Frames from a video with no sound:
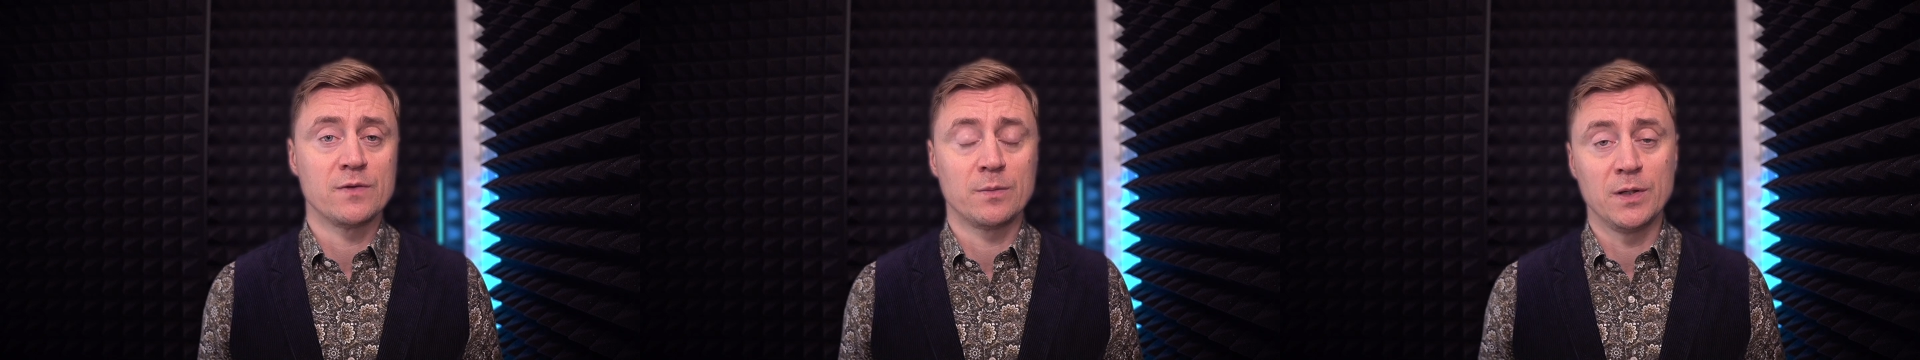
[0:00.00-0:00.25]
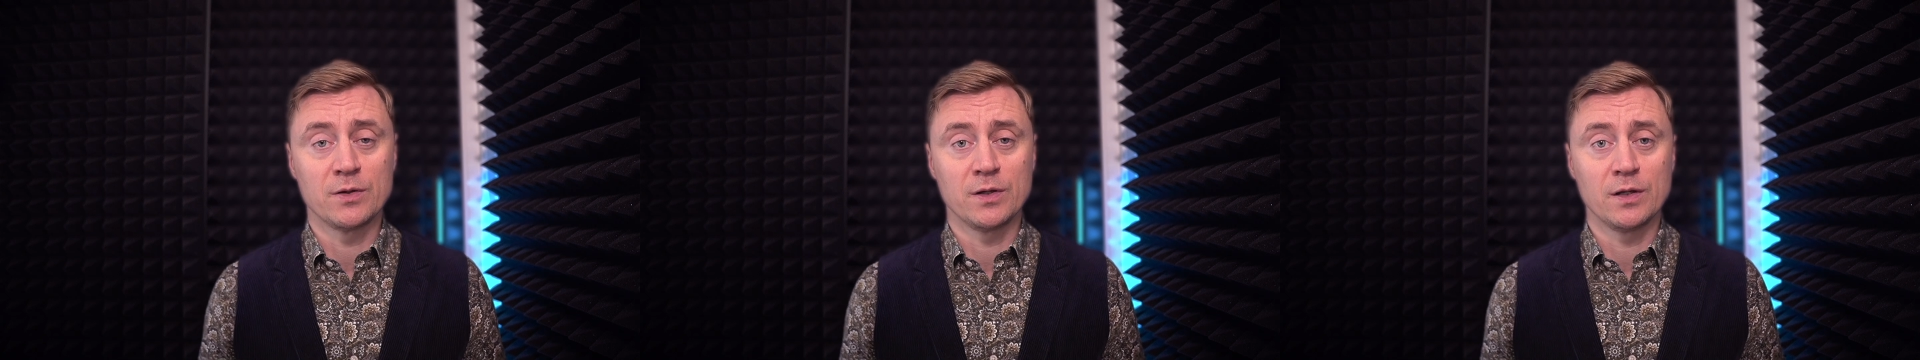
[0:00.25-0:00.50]

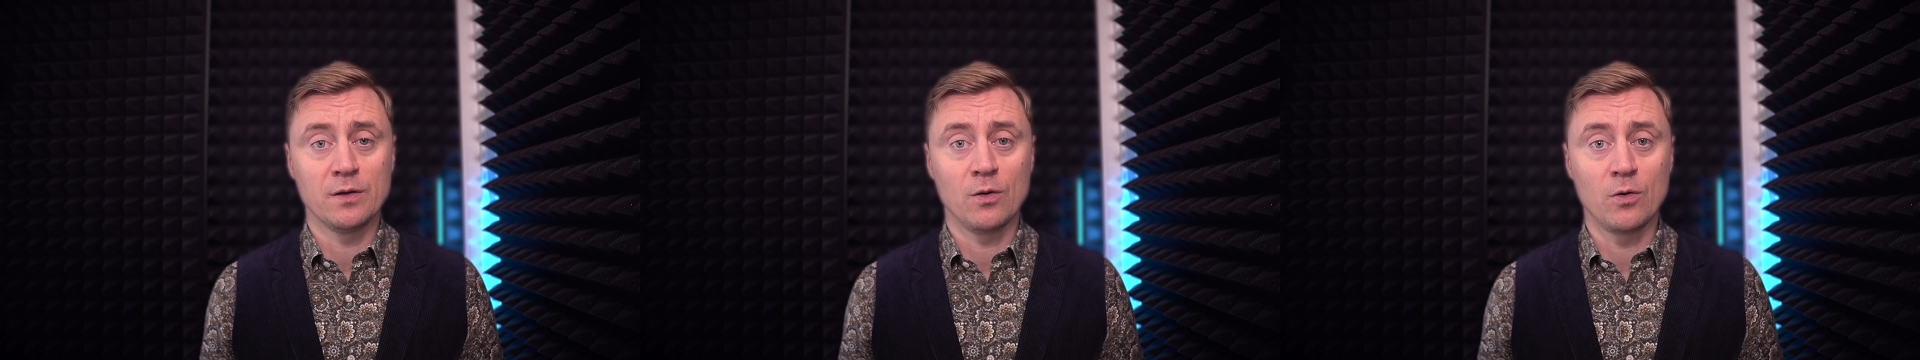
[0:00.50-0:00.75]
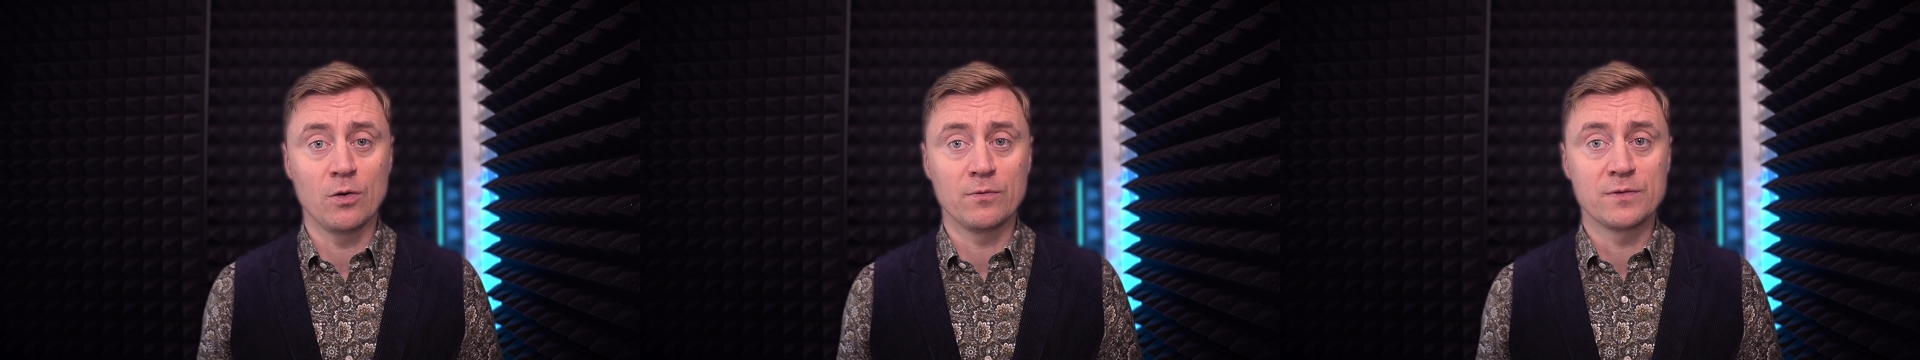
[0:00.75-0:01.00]
period
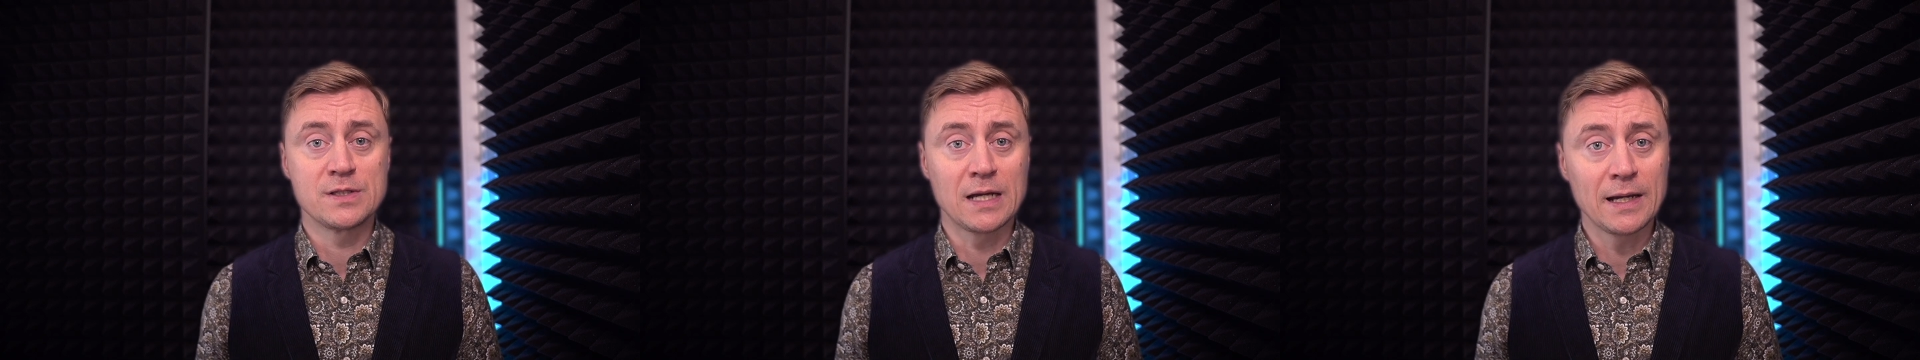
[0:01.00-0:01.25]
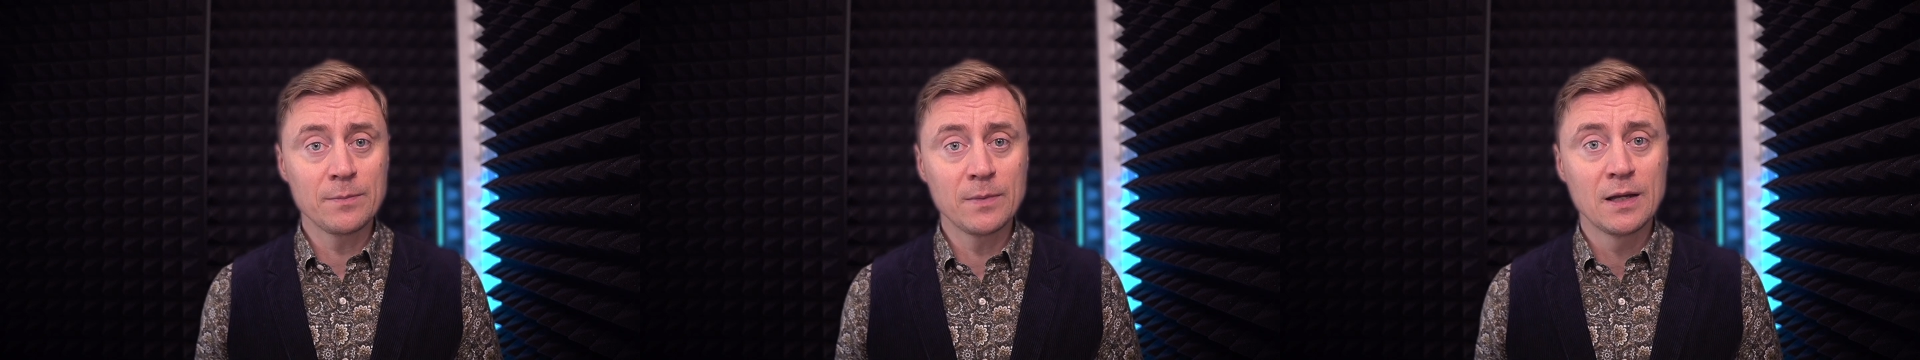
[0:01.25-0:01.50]
of
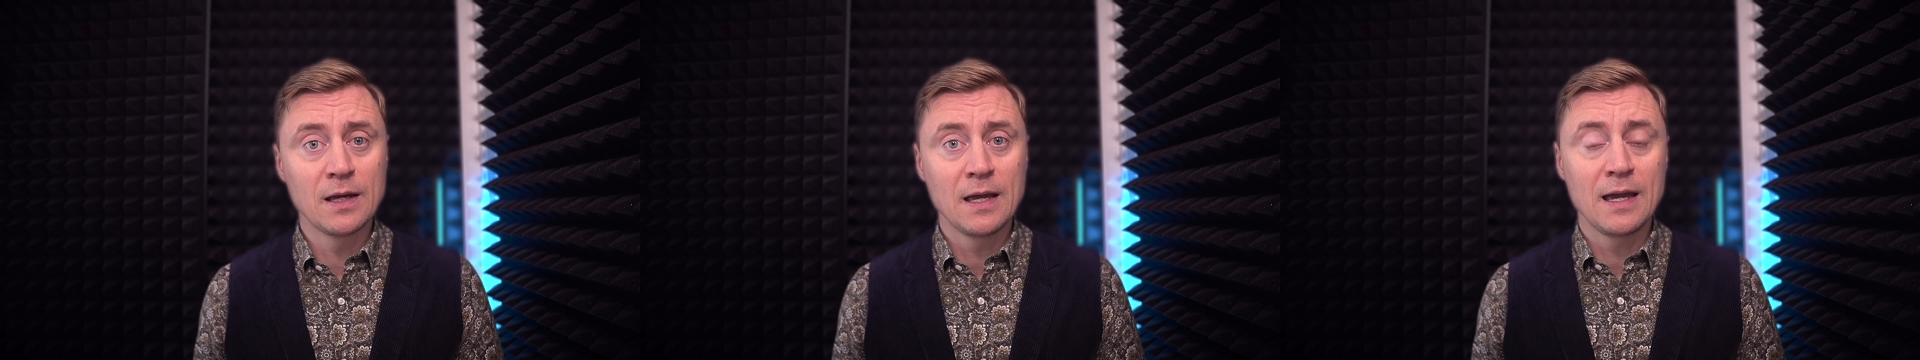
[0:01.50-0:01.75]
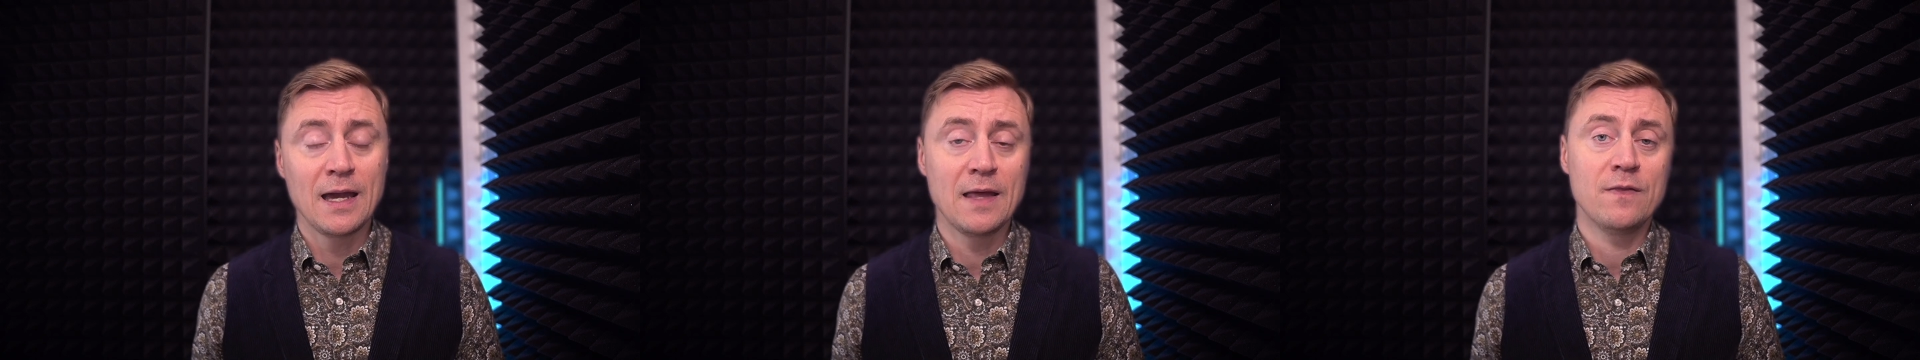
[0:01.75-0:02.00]
time
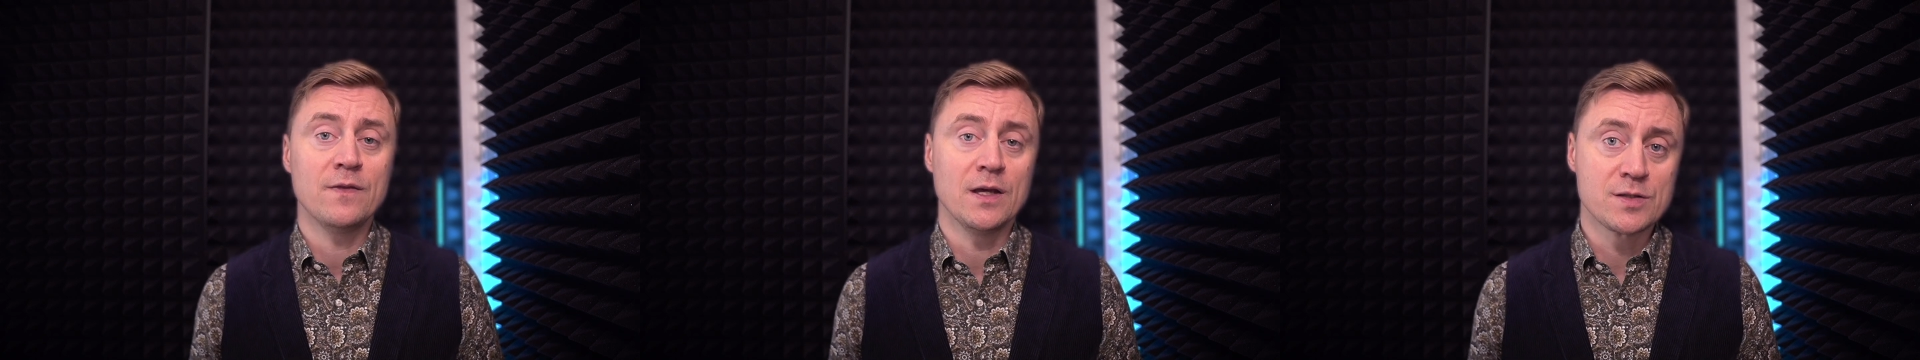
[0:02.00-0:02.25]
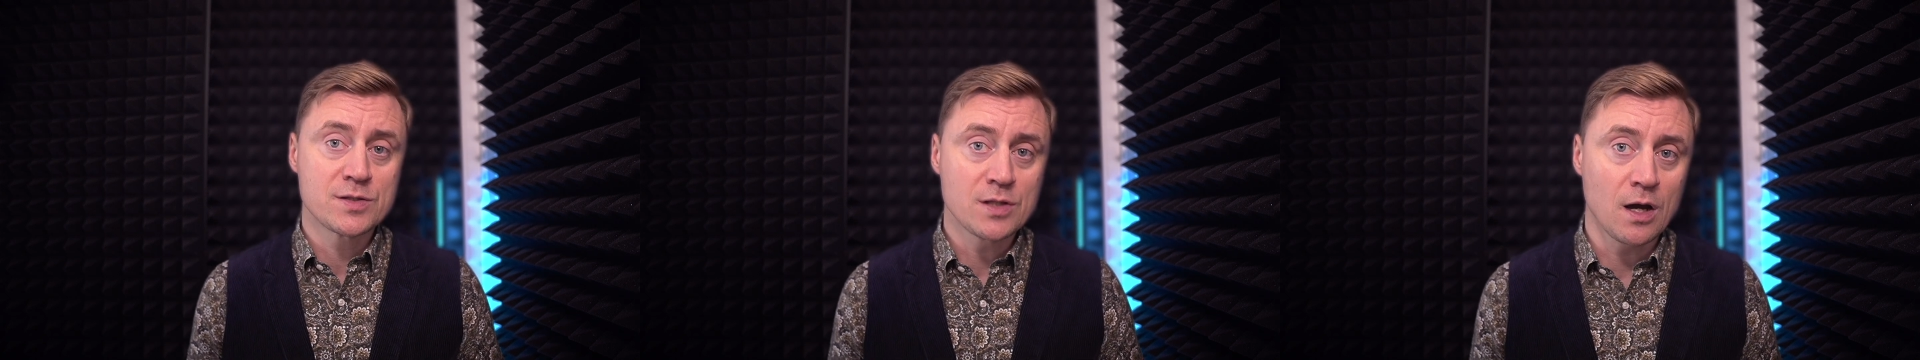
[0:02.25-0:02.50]
and then
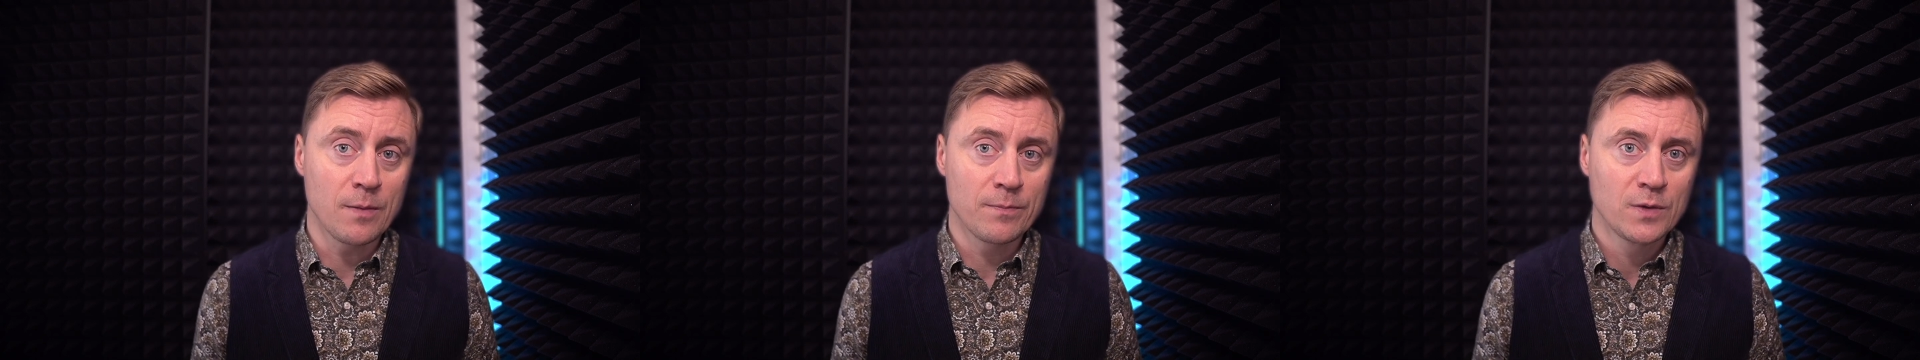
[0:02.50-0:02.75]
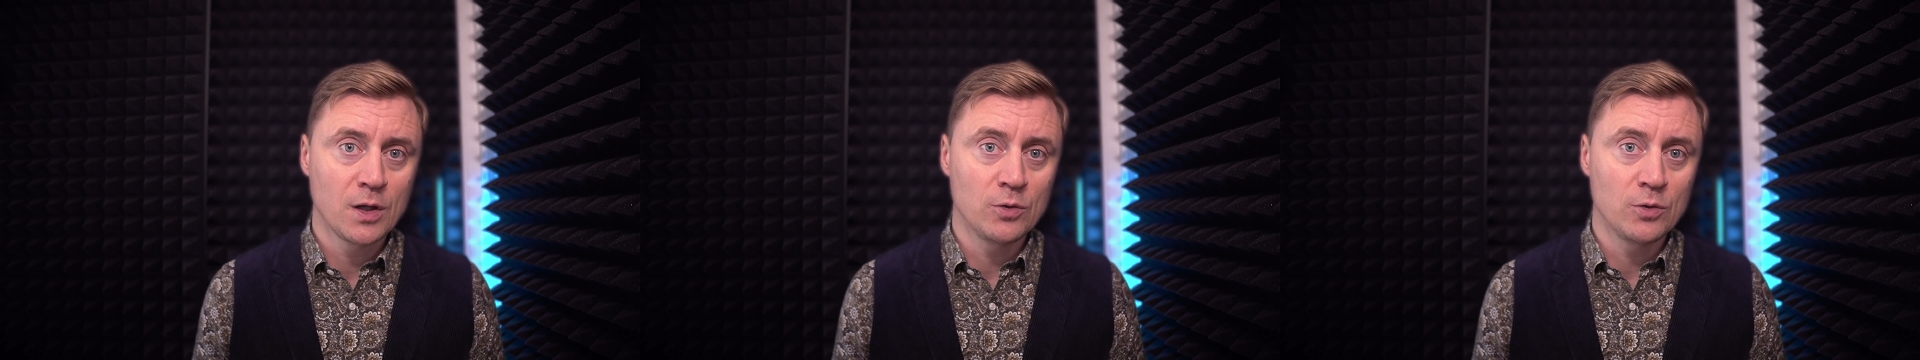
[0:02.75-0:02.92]
stop.